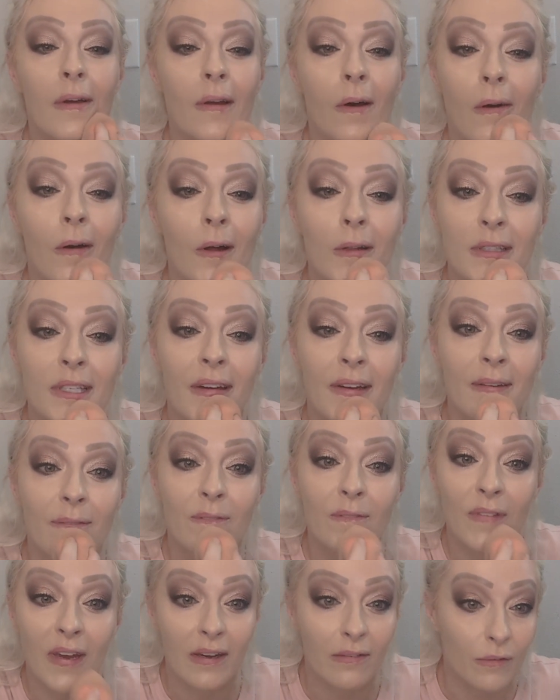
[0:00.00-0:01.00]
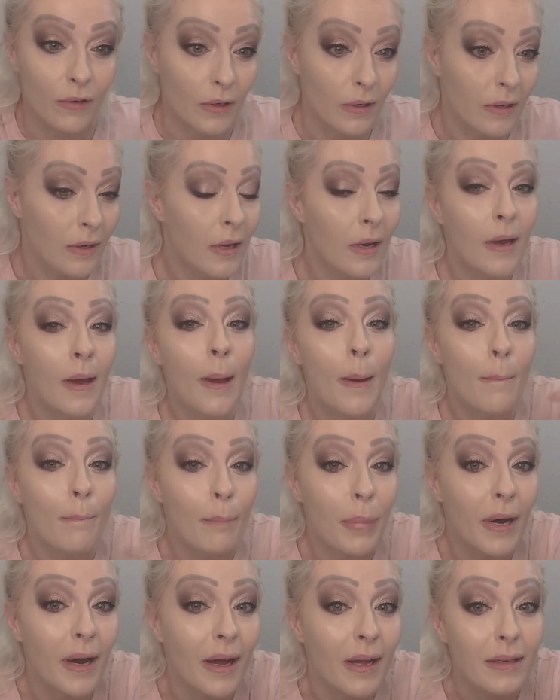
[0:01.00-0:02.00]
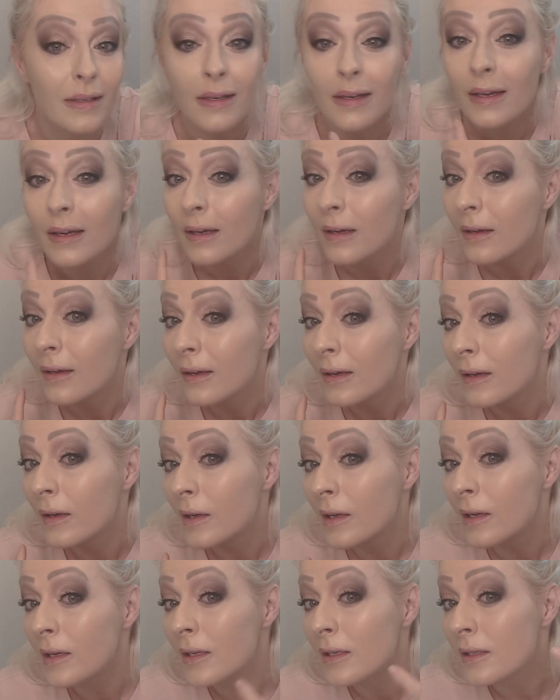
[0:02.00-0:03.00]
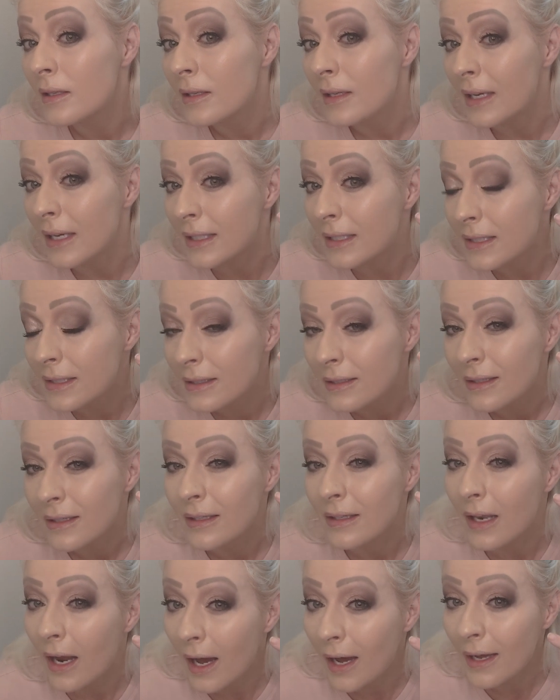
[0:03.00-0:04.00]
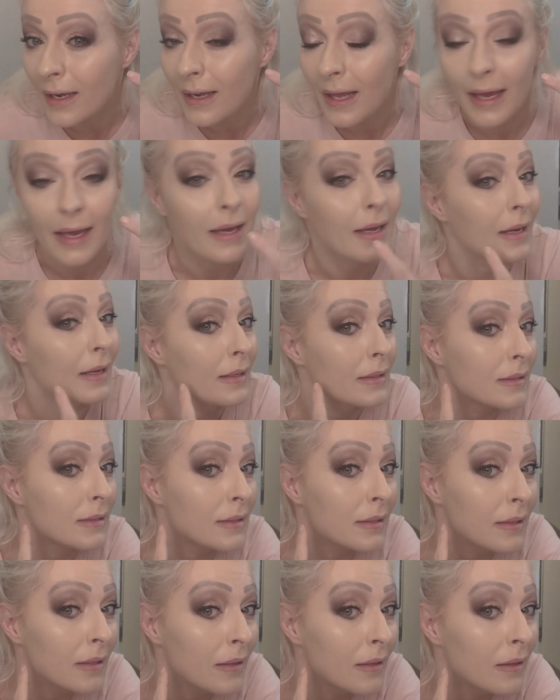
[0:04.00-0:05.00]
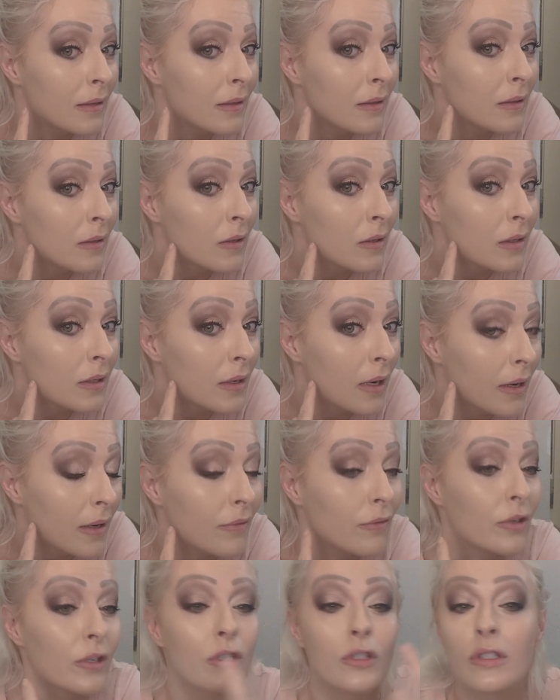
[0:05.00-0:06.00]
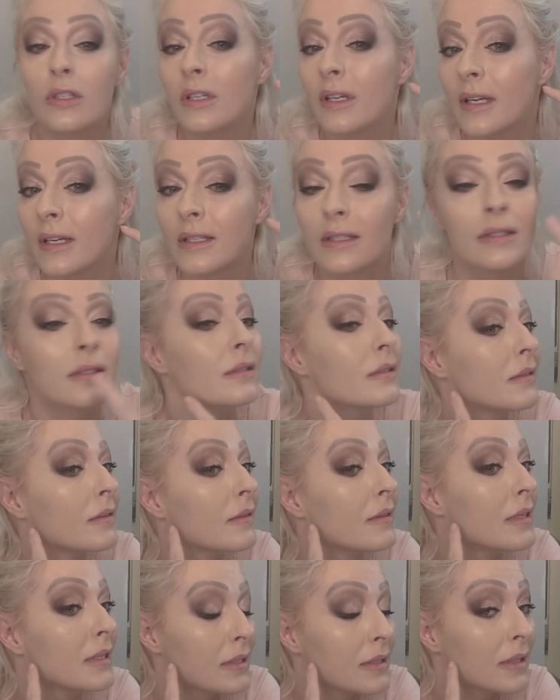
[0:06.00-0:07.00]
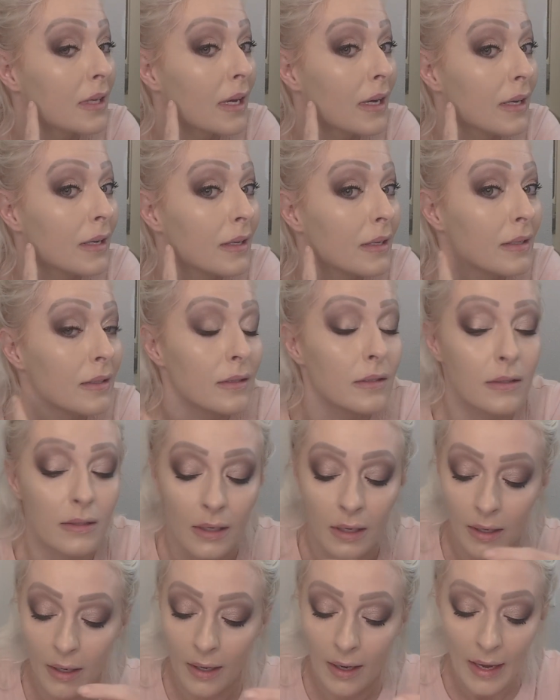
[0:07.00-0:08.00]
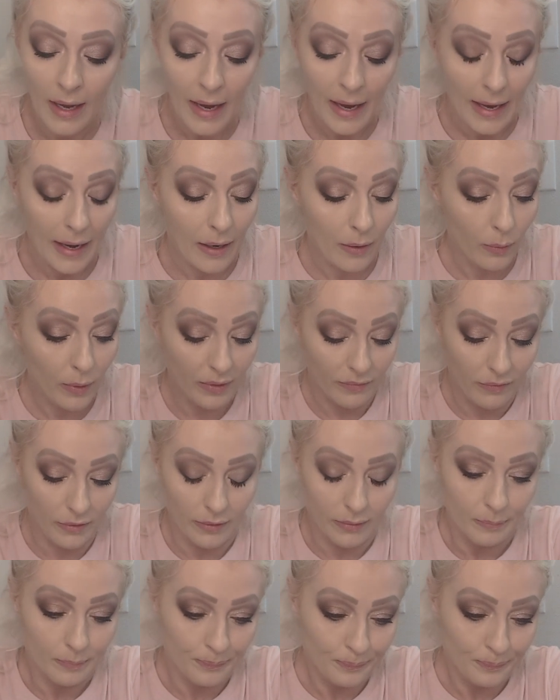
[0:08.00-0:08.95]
all-time favorite, but it's not as coveraged as this side is. However,